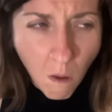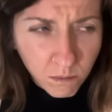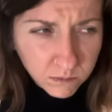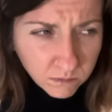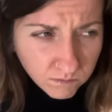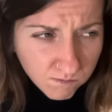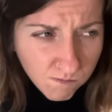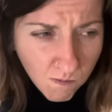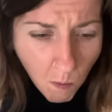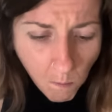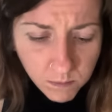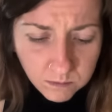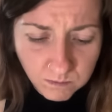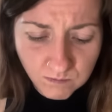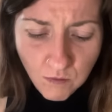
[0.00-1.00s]
Mm,
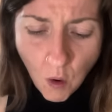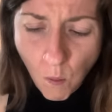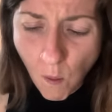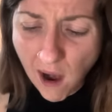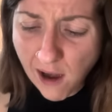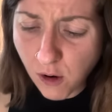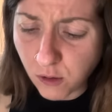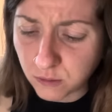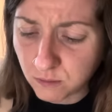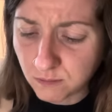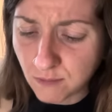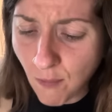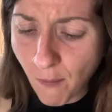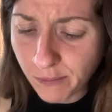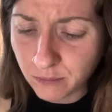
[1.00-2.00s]
wow.
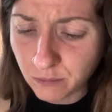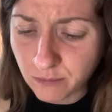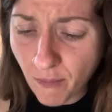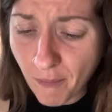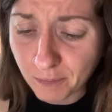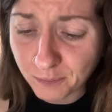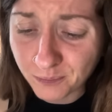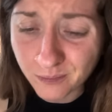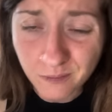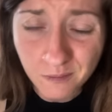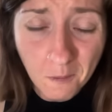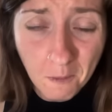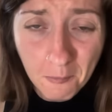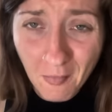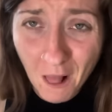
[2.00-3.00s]

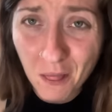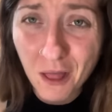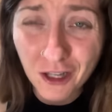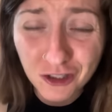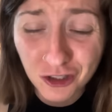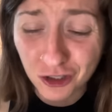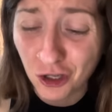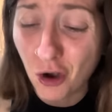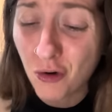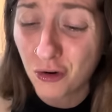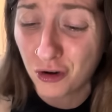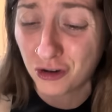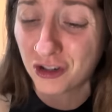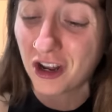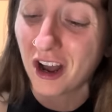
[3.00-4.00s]
That's so
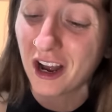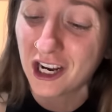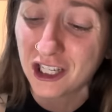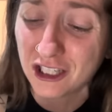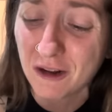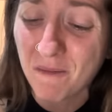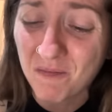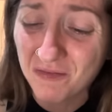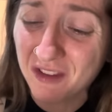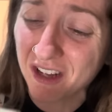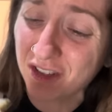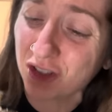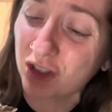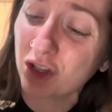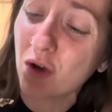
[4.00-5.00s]
good, guys.
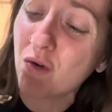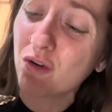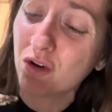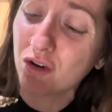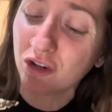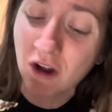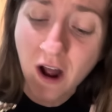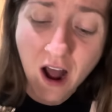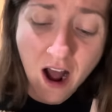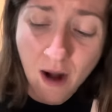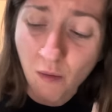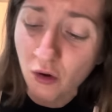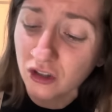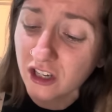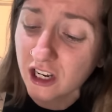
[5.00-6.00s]
That's so good. I
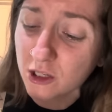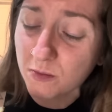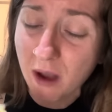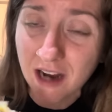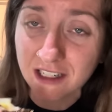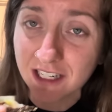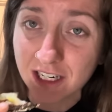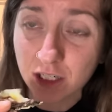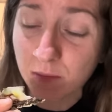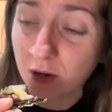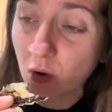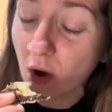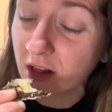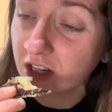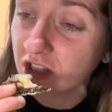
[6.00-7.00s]
wasn't expecting it to be
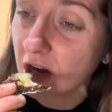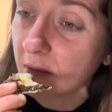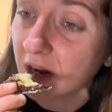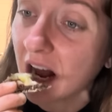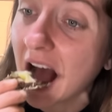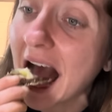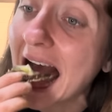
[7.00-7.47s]
quite this yummy.